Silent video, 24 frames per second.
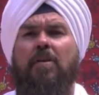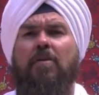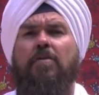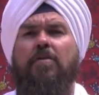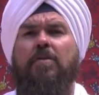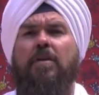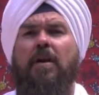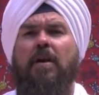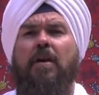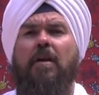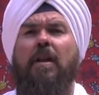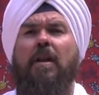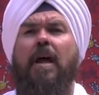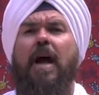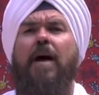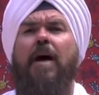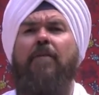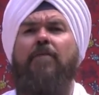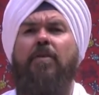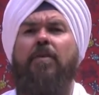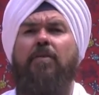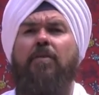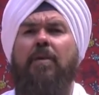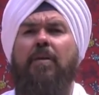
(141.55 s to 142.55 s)
you still
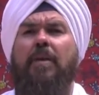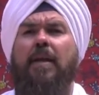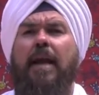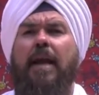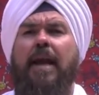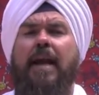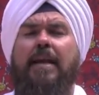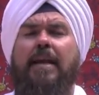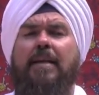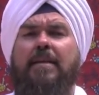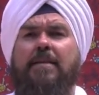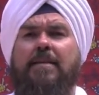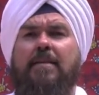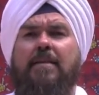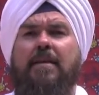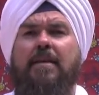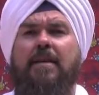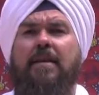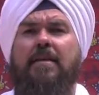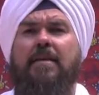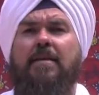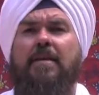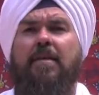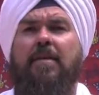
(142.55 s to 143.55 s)
have to relate
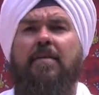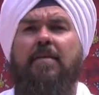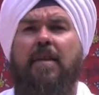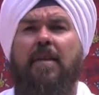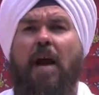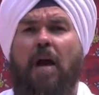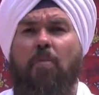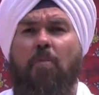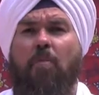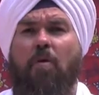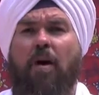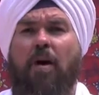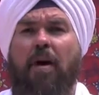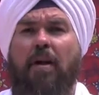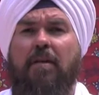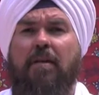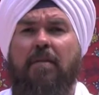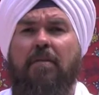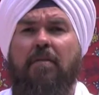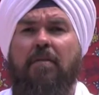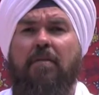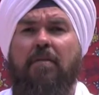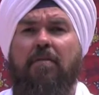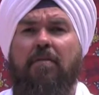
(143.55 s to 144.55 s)
to someone,
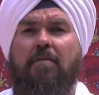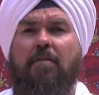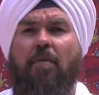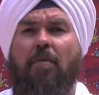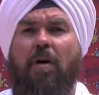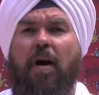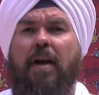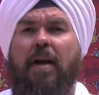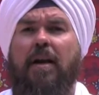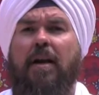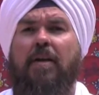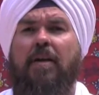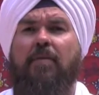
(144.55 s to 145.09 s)
right?